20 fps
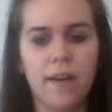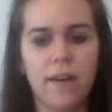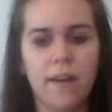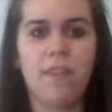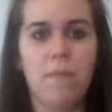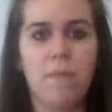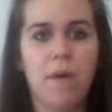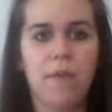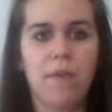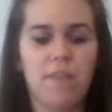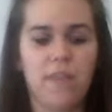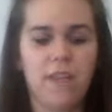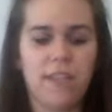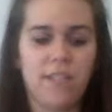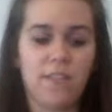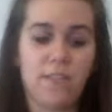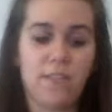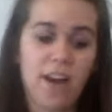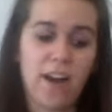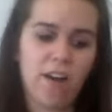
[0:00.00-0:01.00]
in the month it
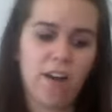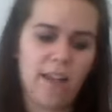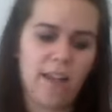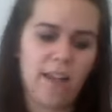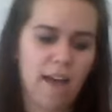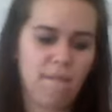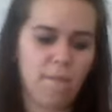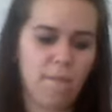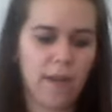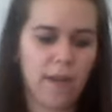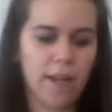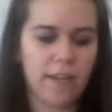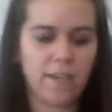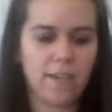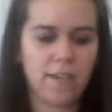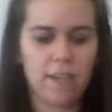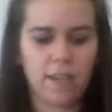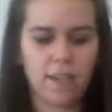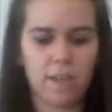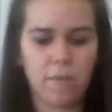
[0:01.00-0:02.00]
is, if I already have my
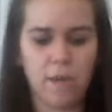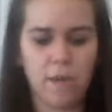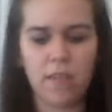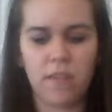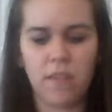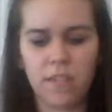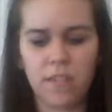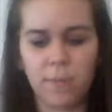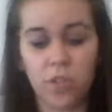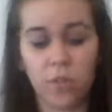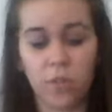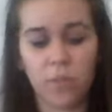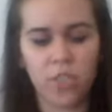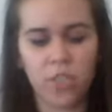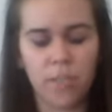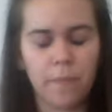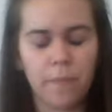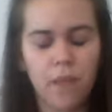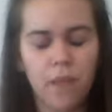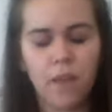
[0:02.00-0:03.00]
scent of the month
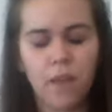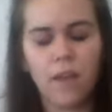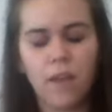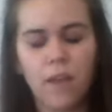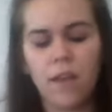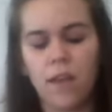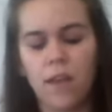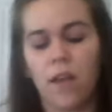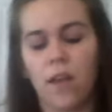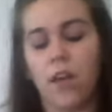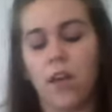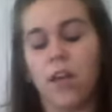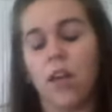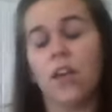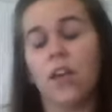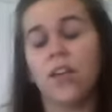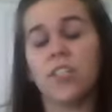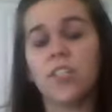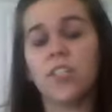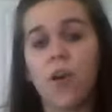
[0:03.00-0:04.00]
subscription.
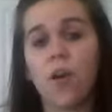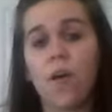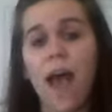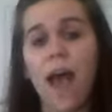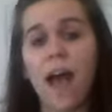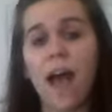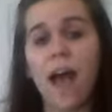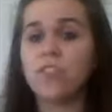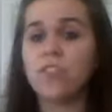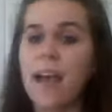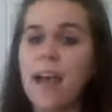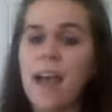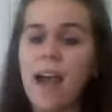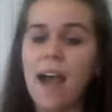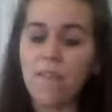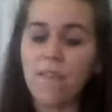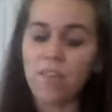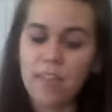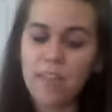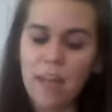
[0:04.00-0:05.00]
So after that,
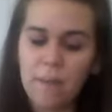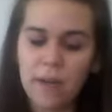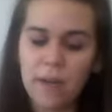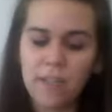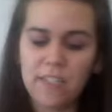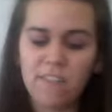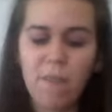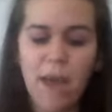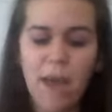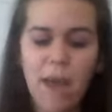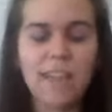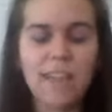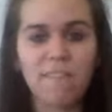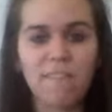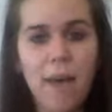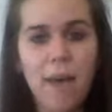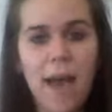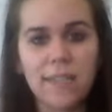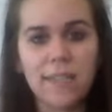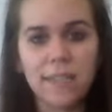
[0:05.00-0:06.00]
after 10 minutes has passed, we've
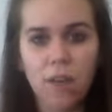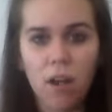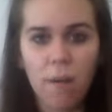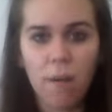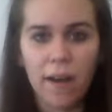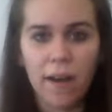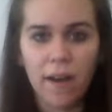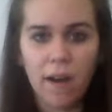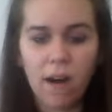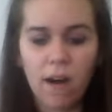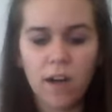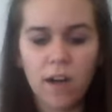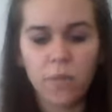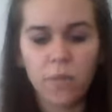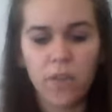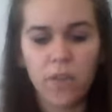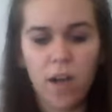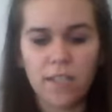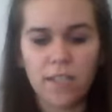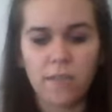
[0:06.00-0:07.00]
passed out all my cards,
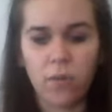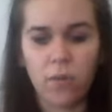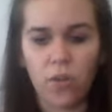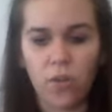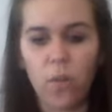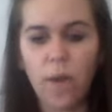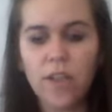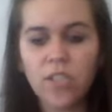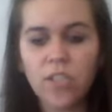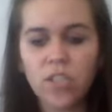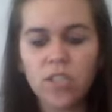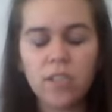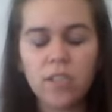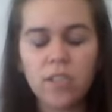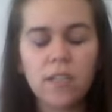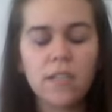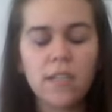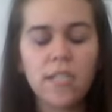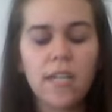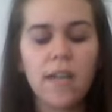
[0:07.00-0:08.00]
we've got some good
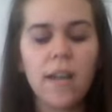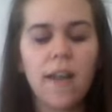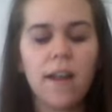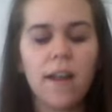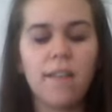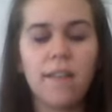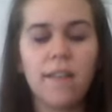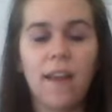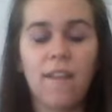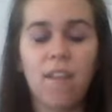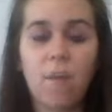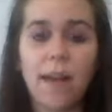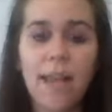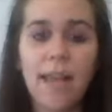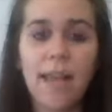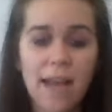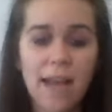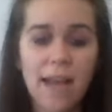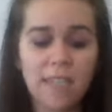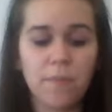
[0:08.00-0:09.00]
questions. Everybody
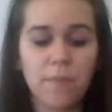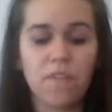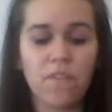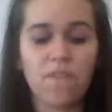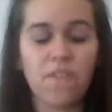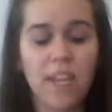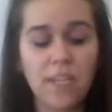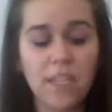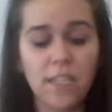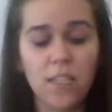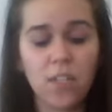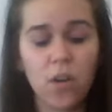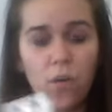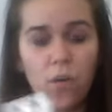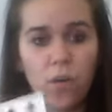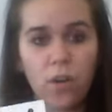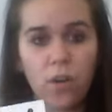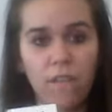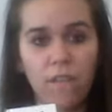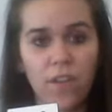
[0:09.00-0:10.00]
adds up the face
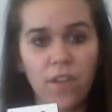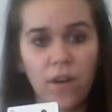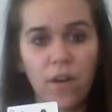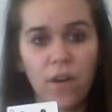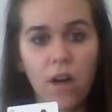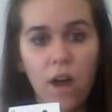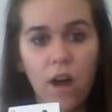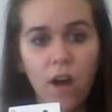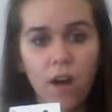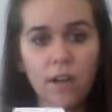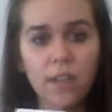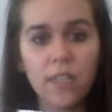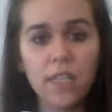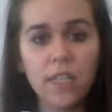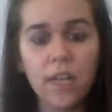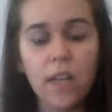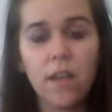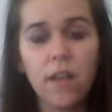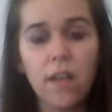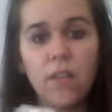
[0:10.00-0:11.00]
total of their cards.
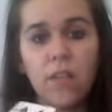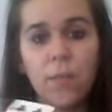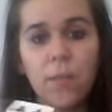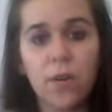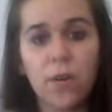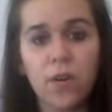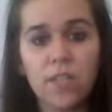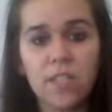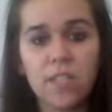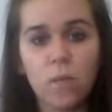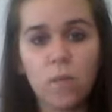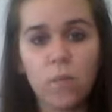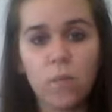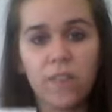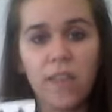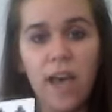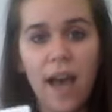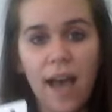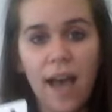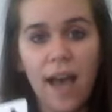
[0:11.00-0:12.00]
The person with
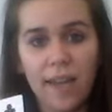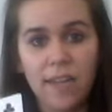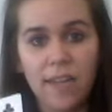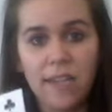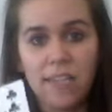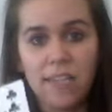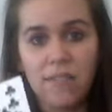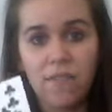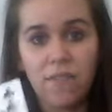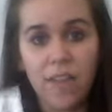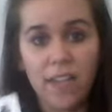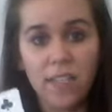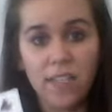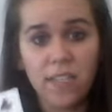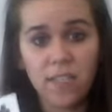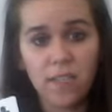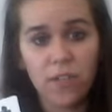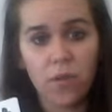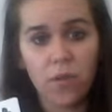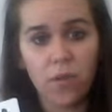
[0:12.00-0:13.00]
the highest face
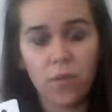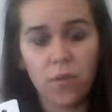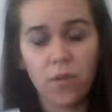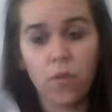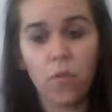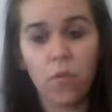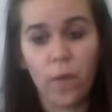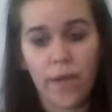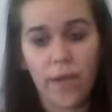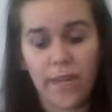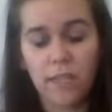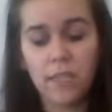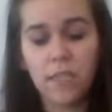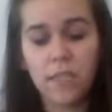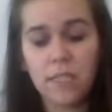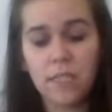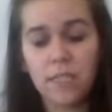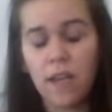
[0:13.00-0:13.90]
total wins.